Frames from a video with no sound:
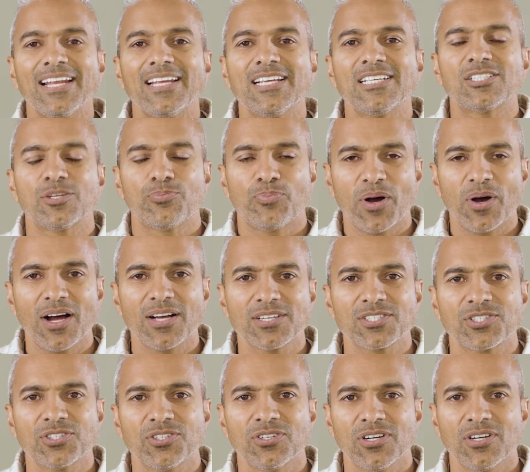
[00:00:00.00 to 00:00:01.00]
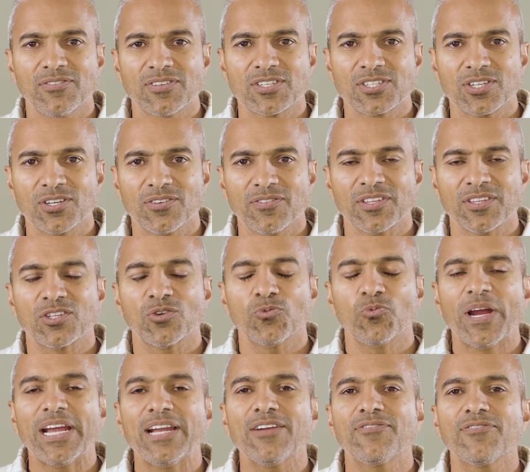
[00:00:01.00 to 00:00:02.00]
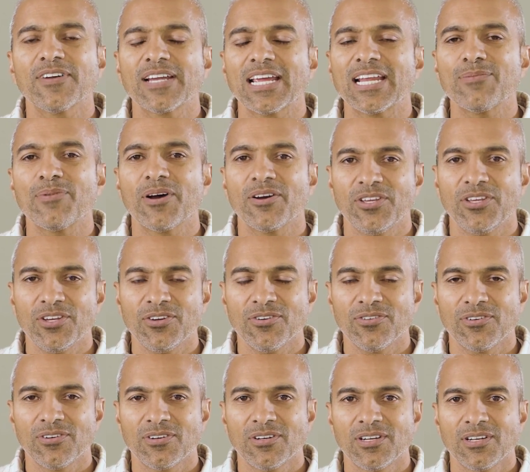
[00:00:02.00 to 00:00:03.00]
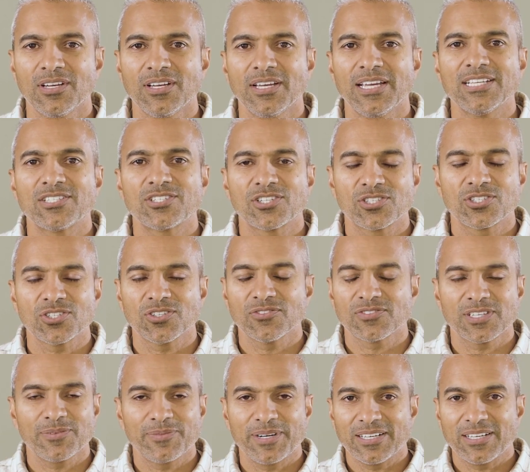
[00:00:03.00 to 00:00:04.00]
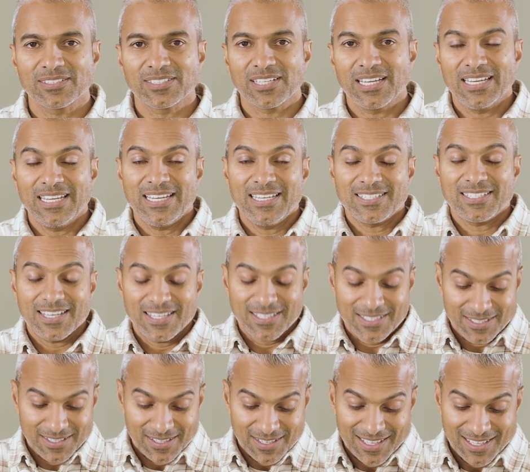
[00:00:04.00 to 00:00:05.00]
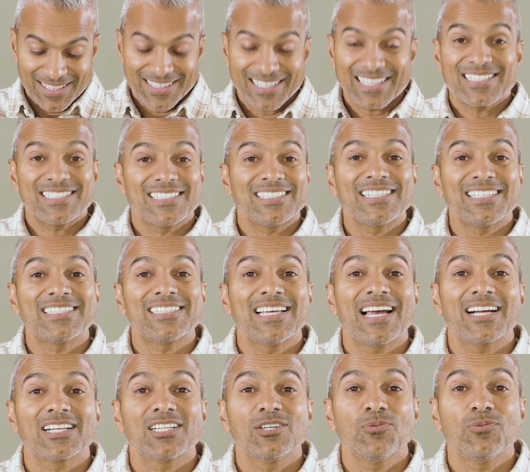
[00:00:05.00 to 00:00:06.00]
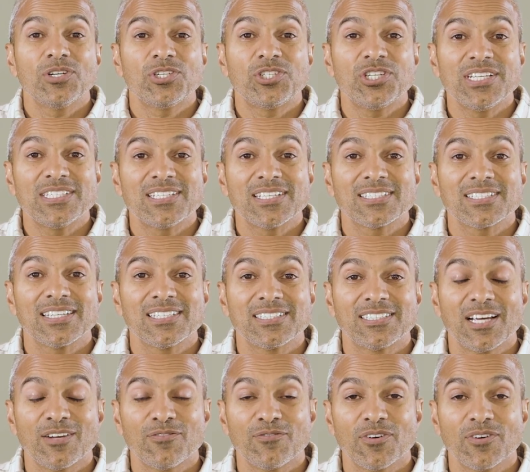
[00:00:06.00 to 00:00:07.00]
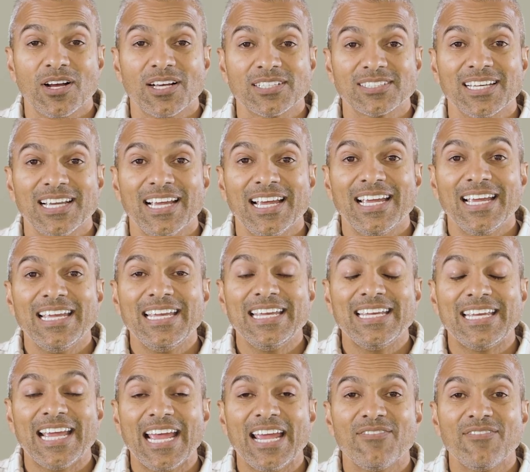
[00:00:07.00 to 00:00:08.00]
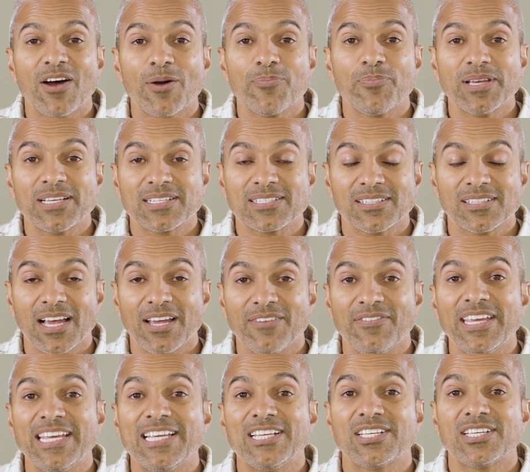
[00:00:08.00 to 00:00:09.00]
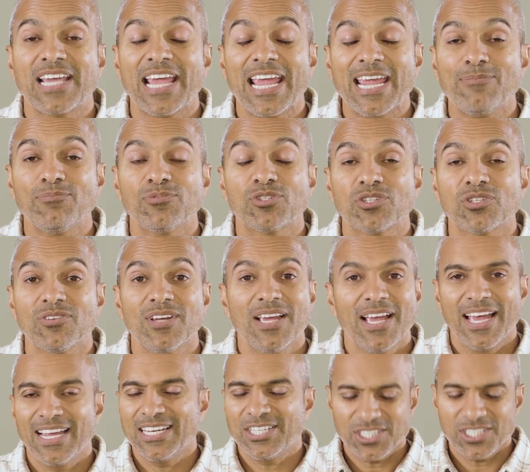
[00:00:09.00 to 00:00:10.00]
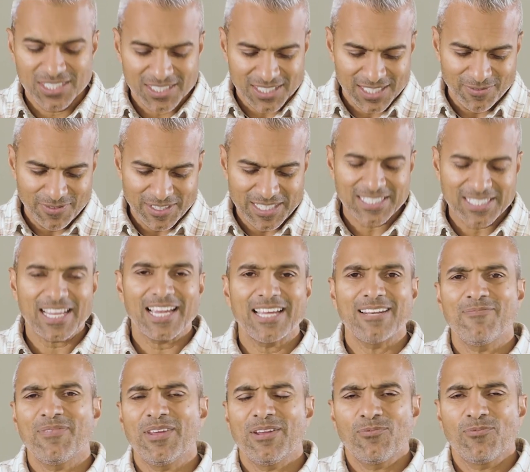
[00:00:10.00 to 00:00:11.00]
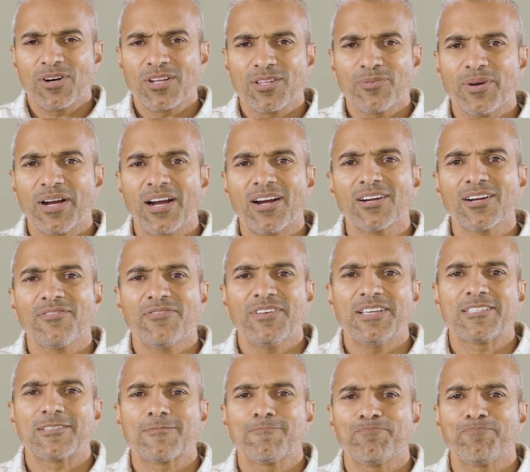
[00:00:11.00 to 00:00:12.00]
is the posture of a servant. The way to forget about you is to serve someone else. And he says, this is exactly what Jesus has done for us. He gave up his life. He came to, and Jesus even said in one of the biographies,